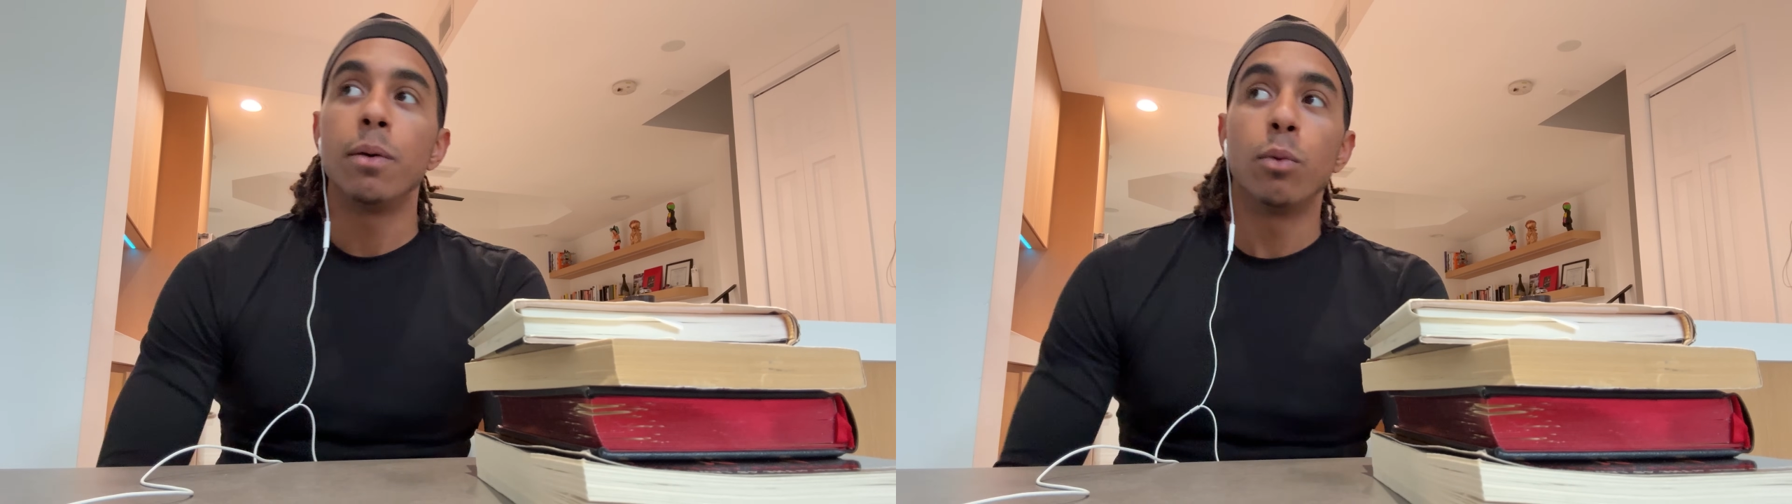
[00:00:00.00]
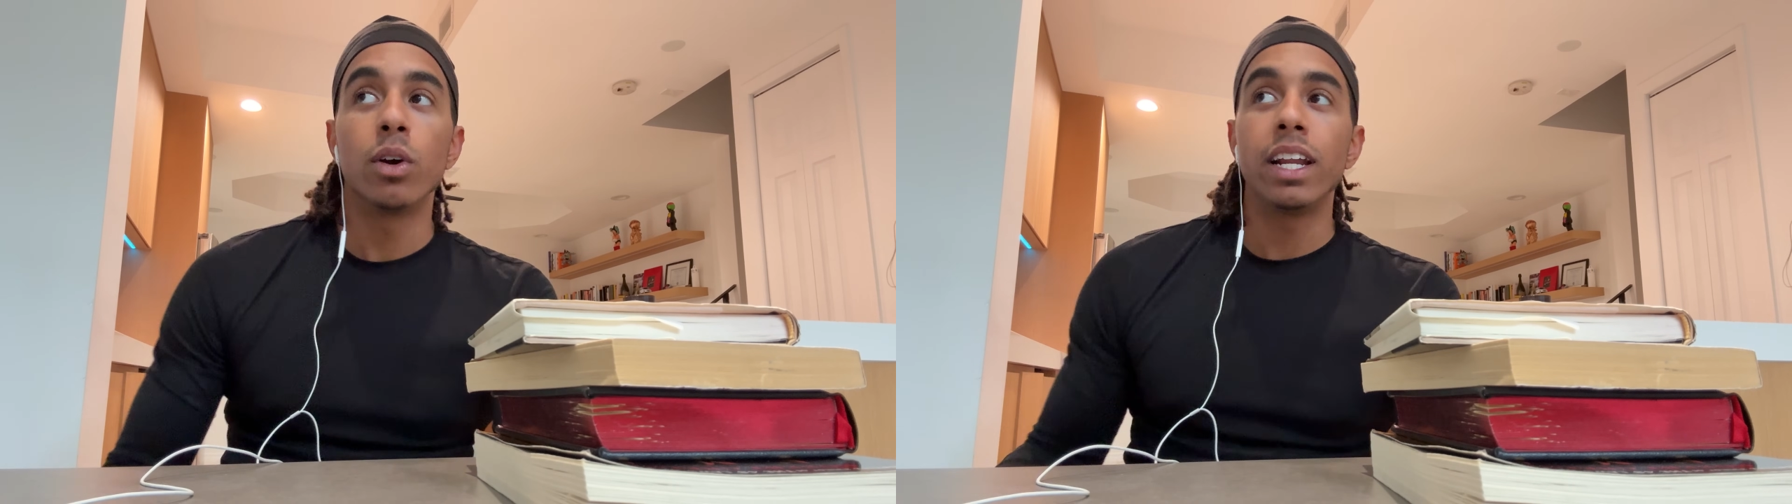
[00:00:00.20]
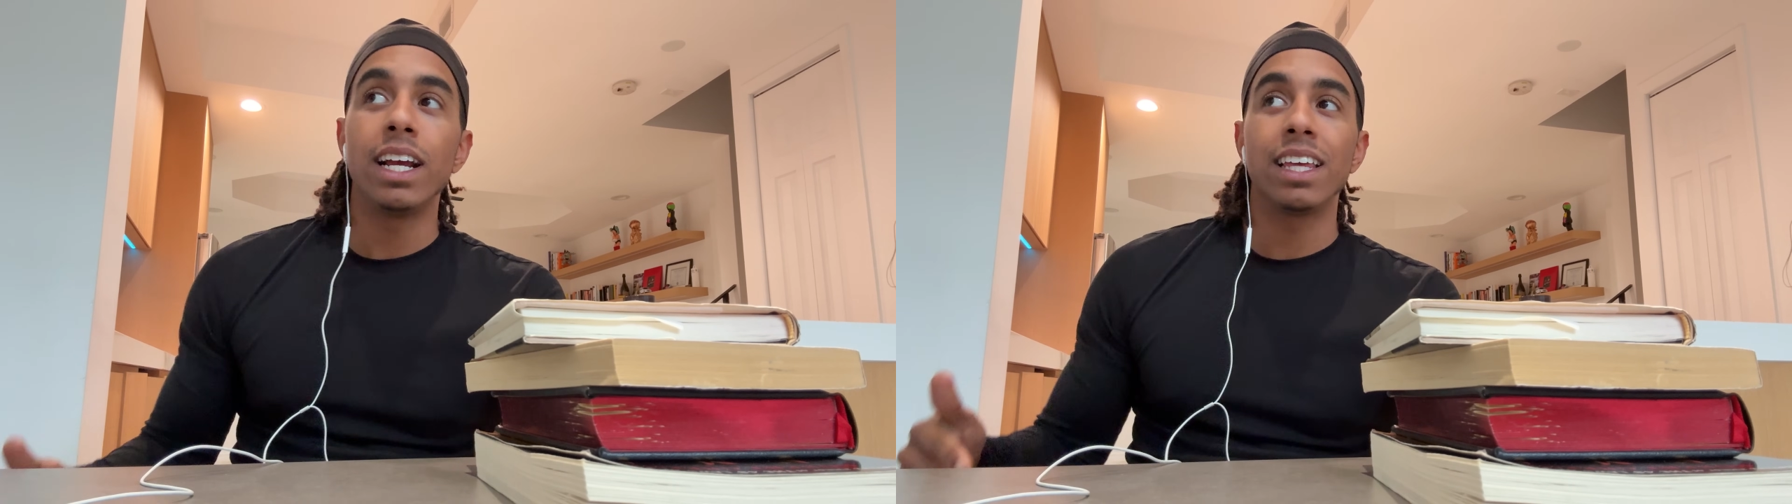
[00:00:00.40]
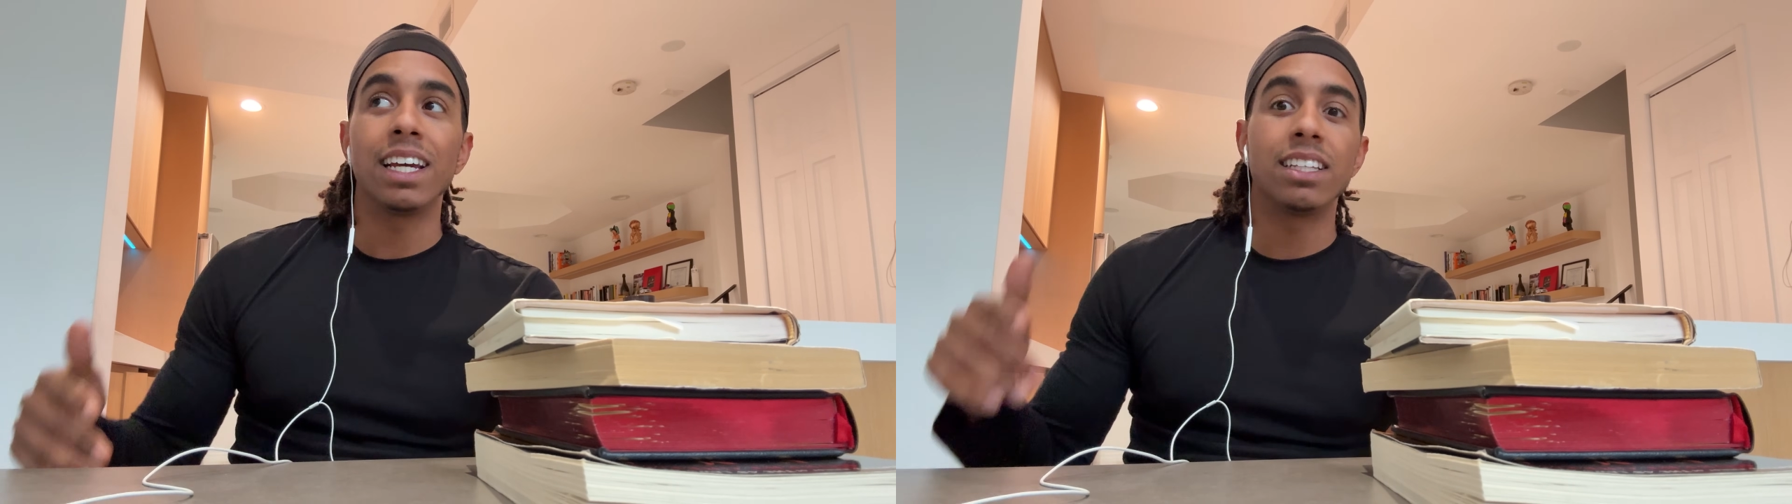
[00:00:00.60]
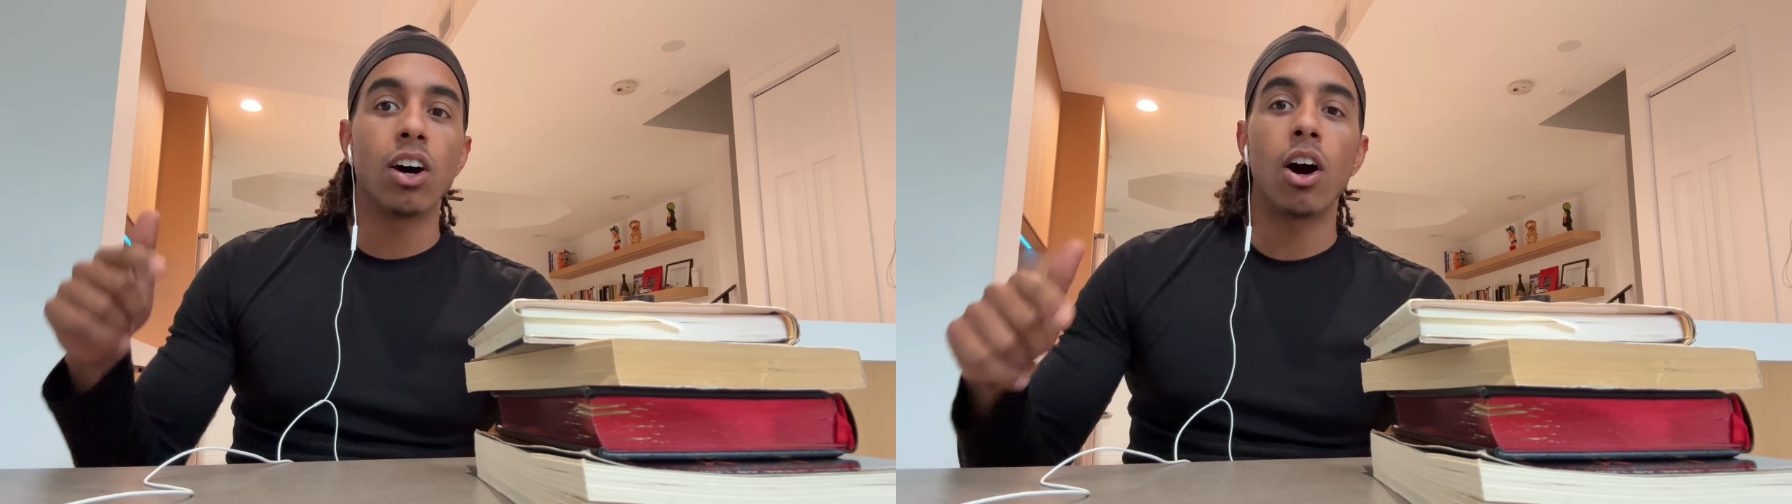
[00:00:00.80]
more than anything,
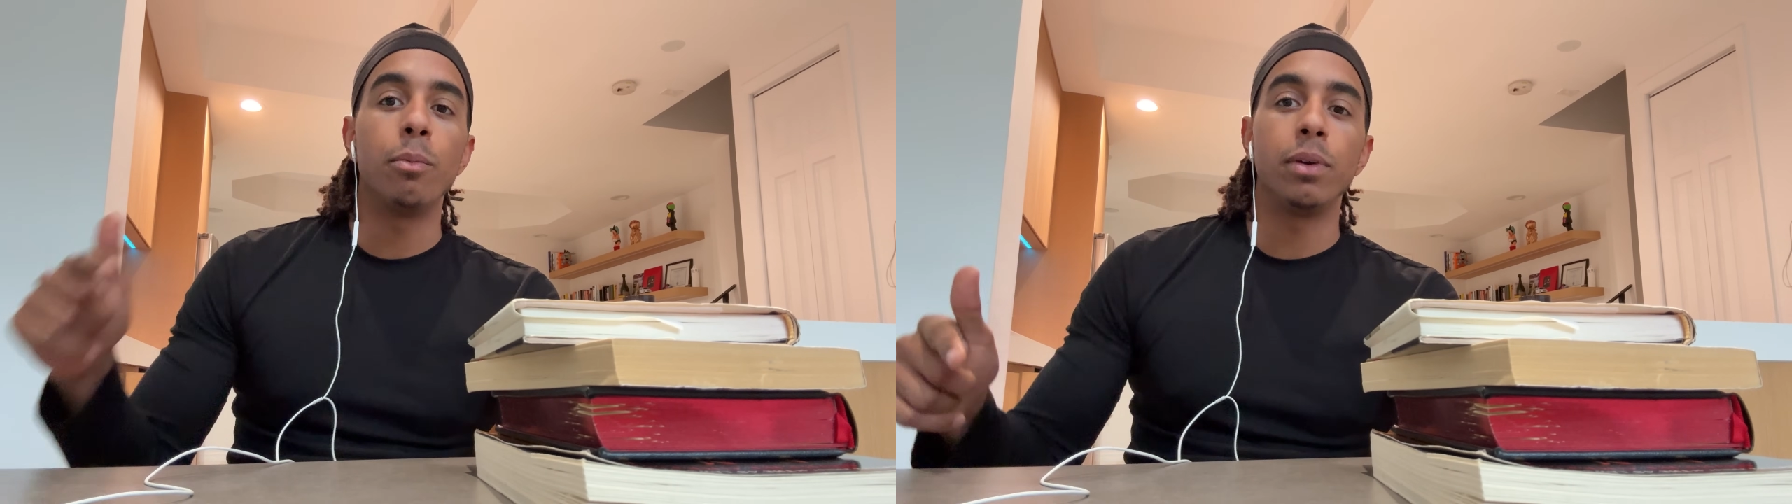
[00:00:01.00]
it taught